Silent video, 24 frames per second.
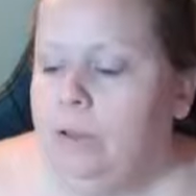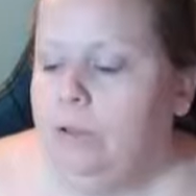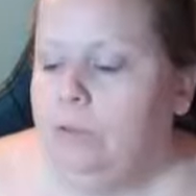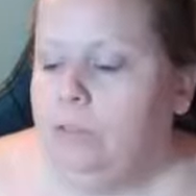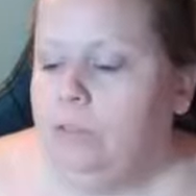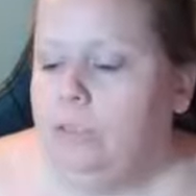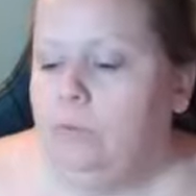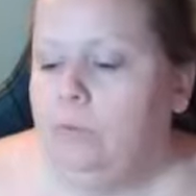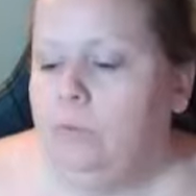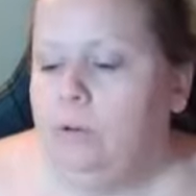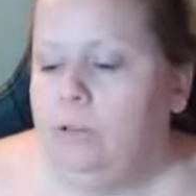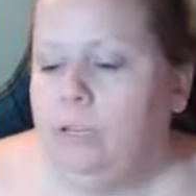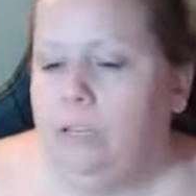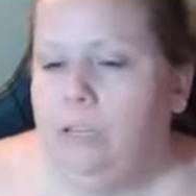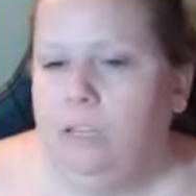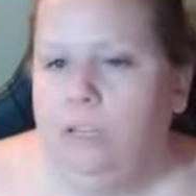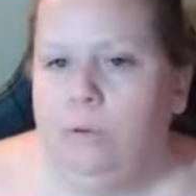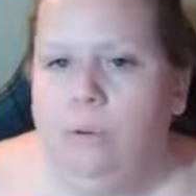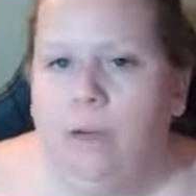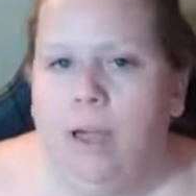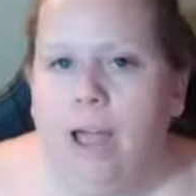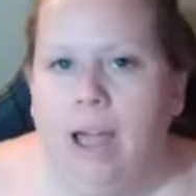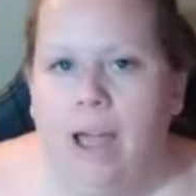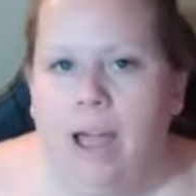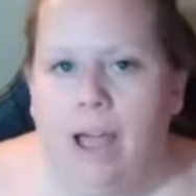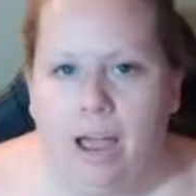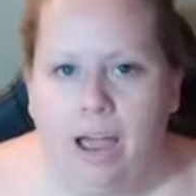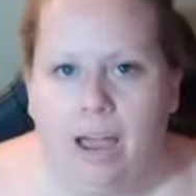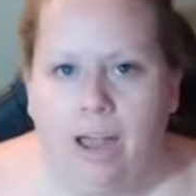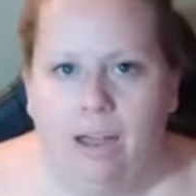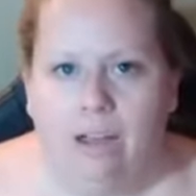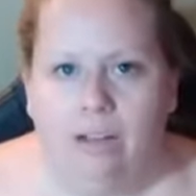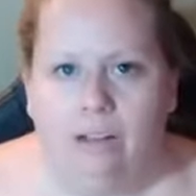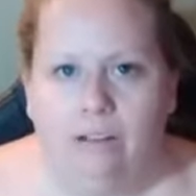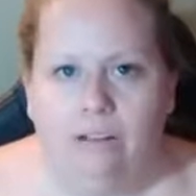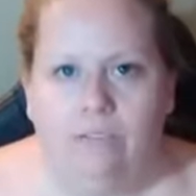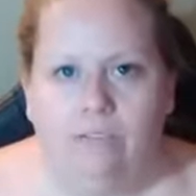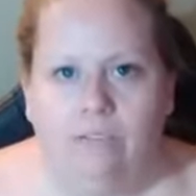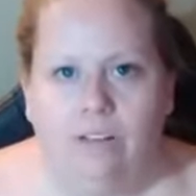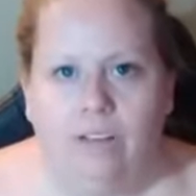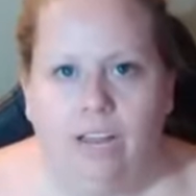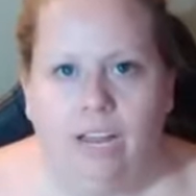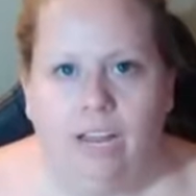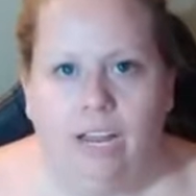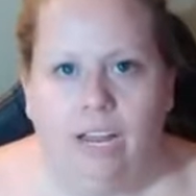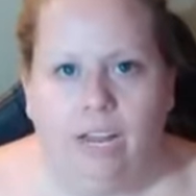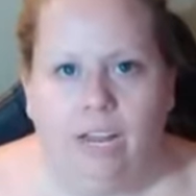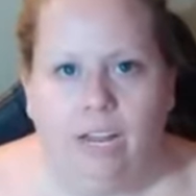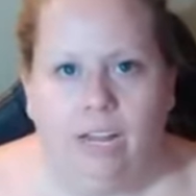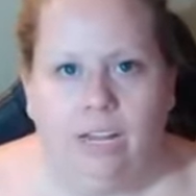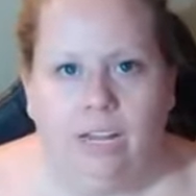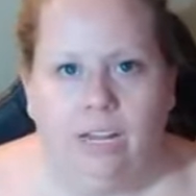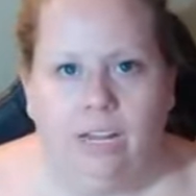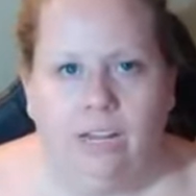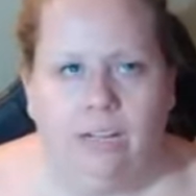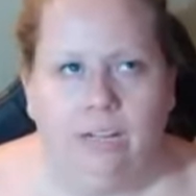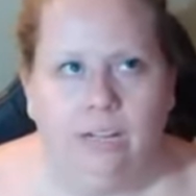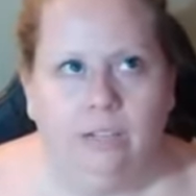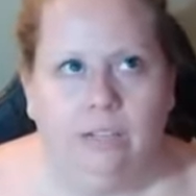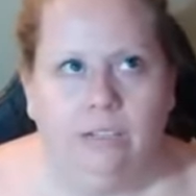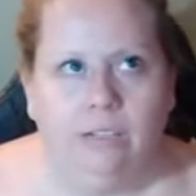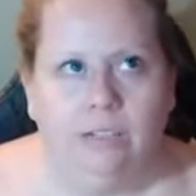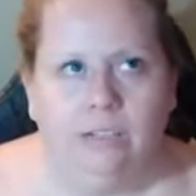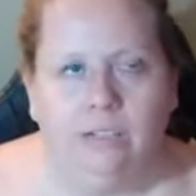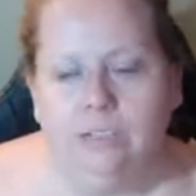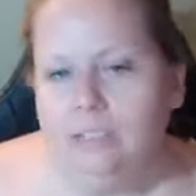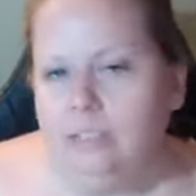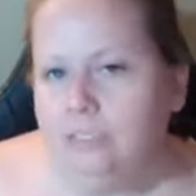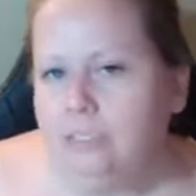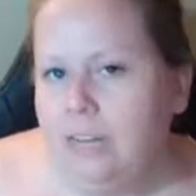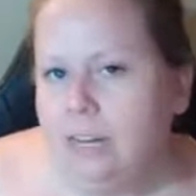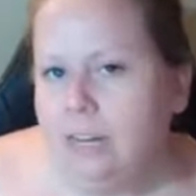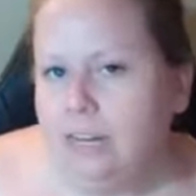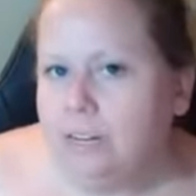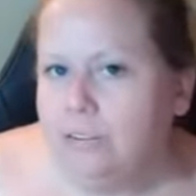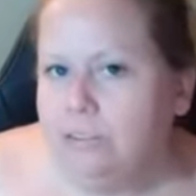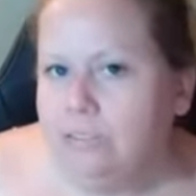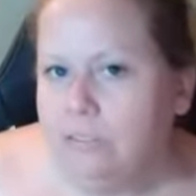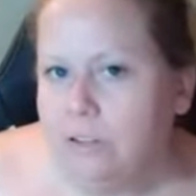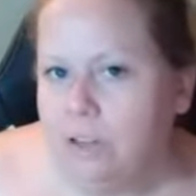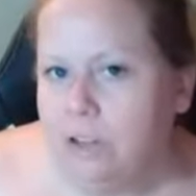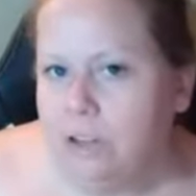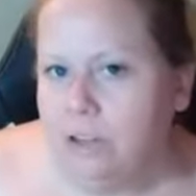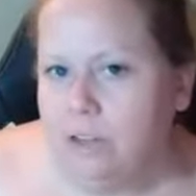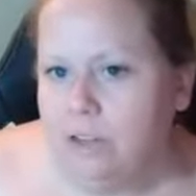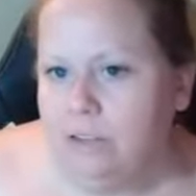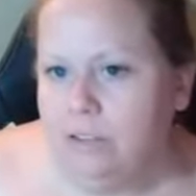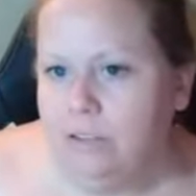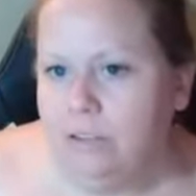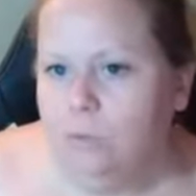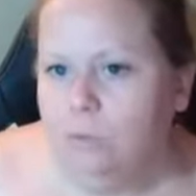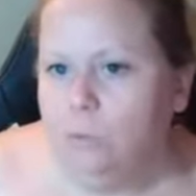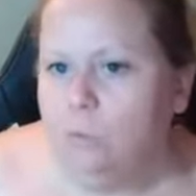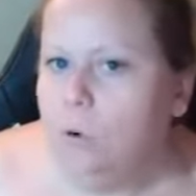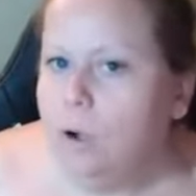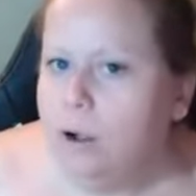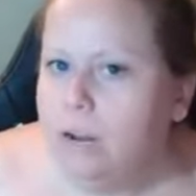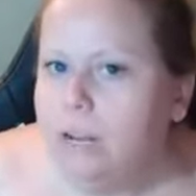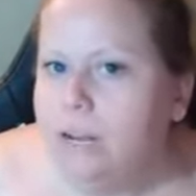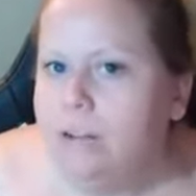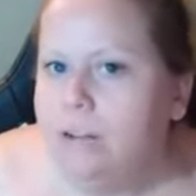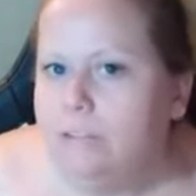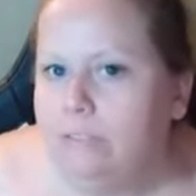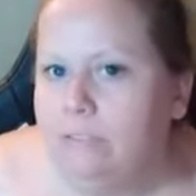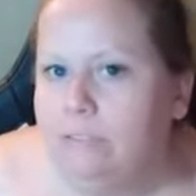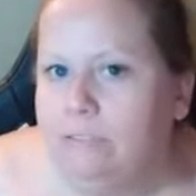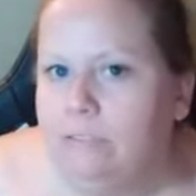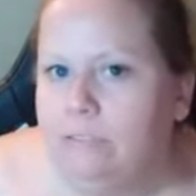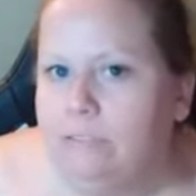So when you have a little negative thought, the what if